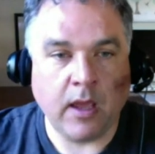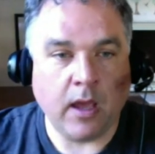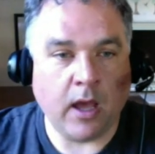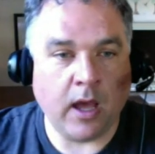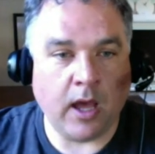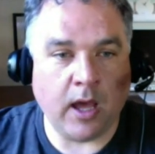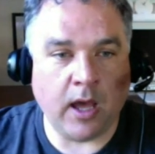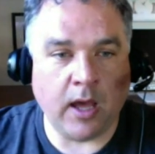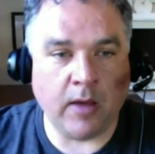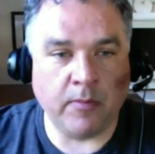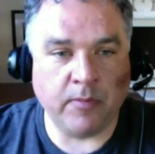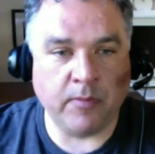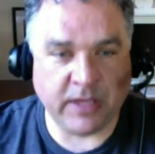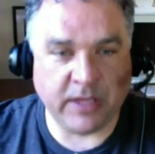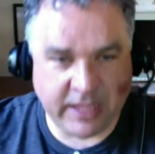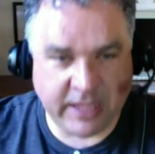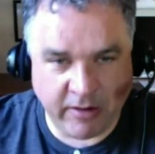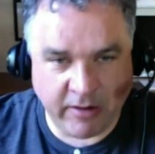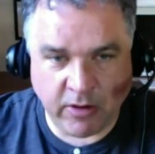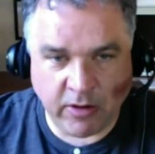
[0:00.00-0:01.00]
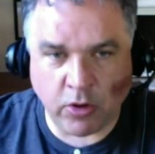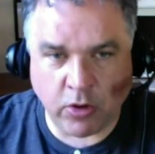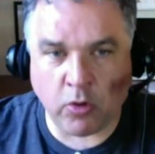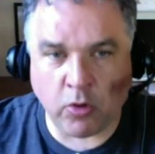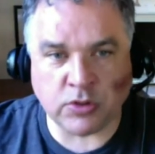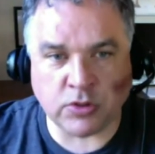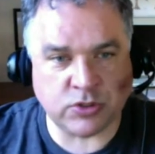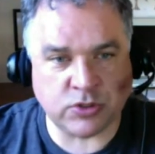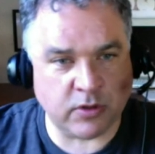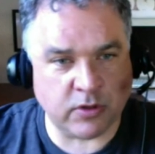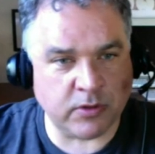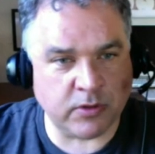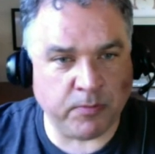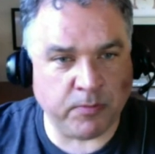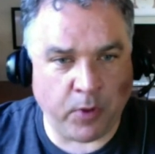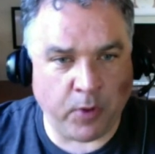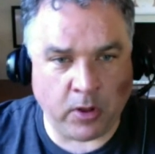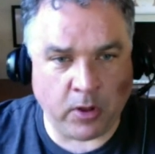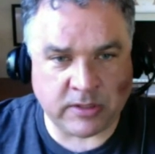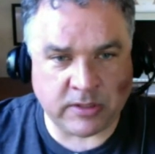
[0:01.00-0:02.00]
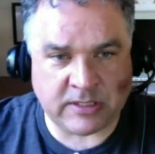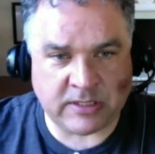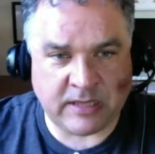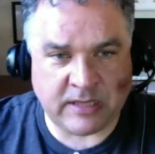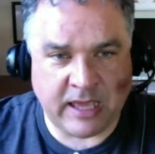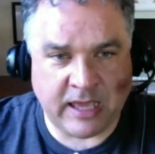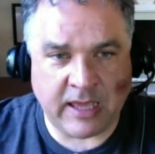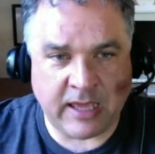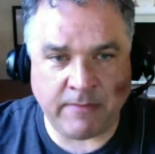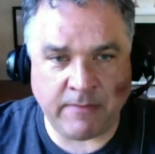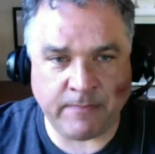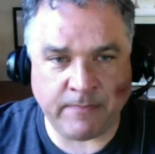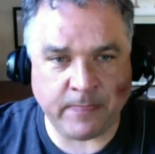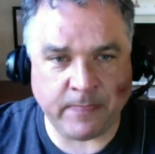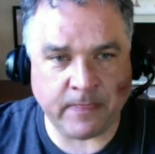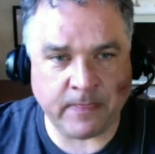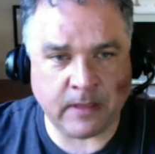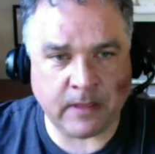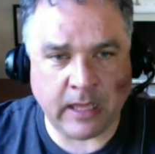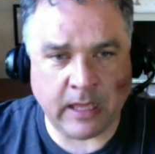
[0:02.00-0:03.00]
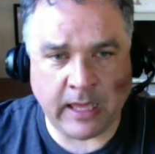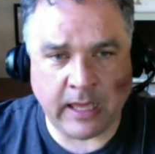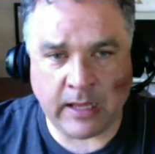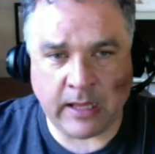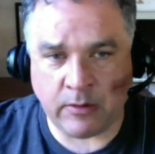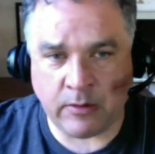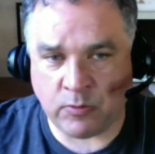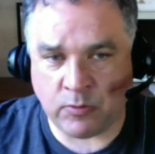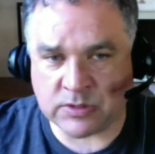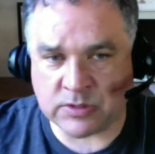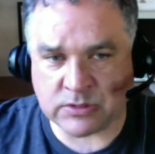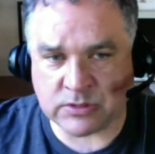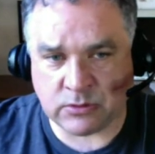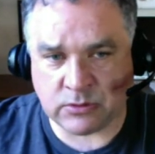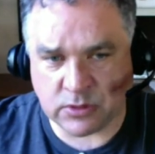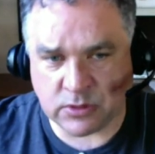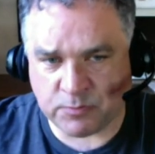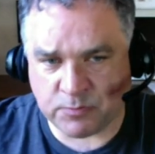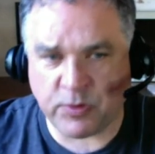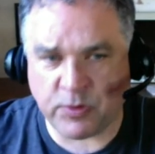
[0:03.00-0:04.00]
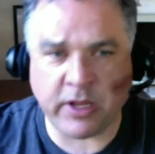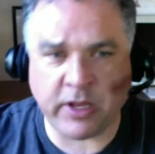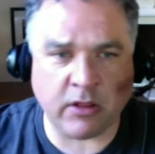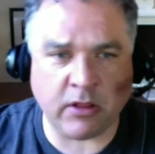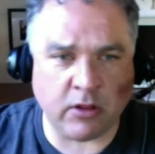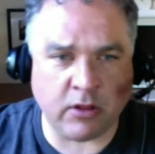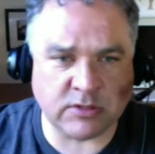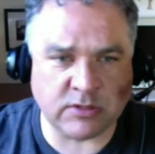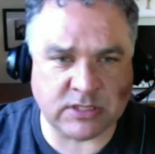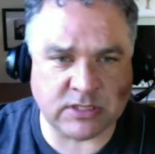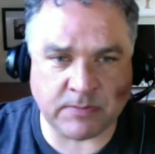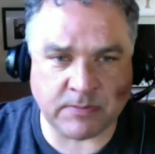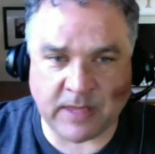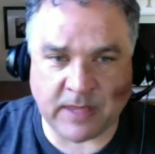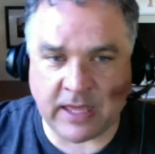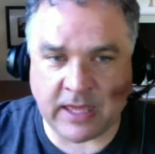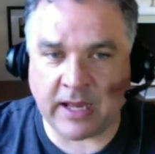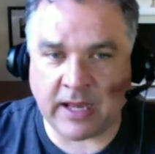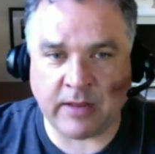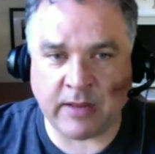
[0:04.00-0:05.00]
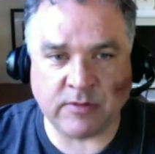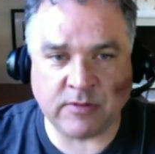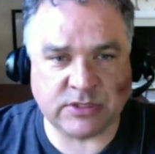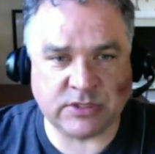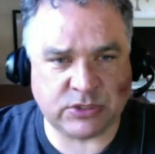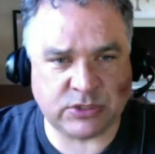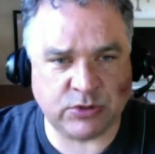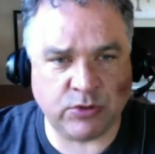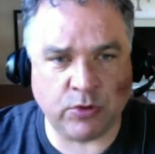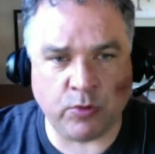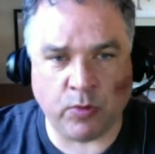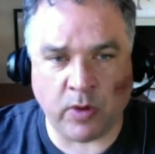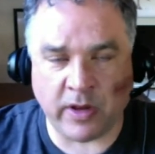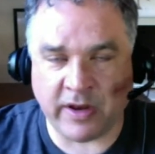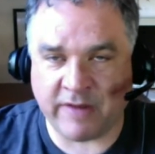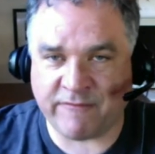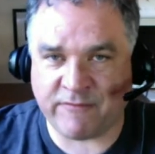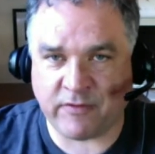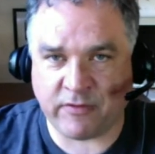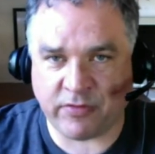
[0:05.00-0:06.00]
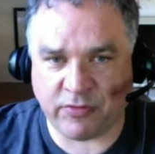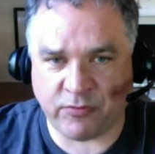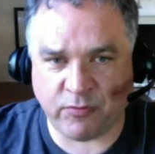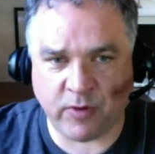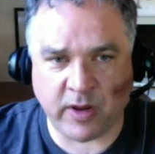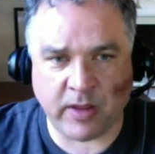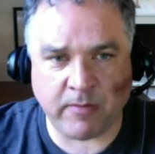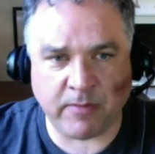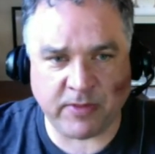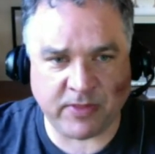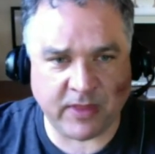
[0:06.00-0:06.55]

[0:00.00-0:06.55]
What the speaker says: But Gerrit Cole took the ball today, and it was looked pretty close at the beginning. It was 2-1 after three, but